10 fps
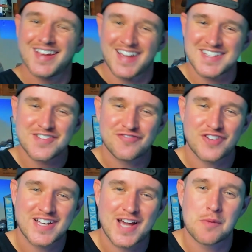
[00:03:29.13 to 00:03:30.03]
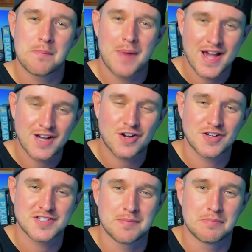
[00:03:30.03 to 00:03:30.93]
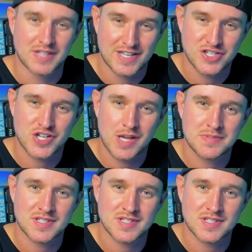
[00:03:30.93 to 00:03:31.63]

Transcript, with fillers: Isn't it funny how Maya calls them blend shapes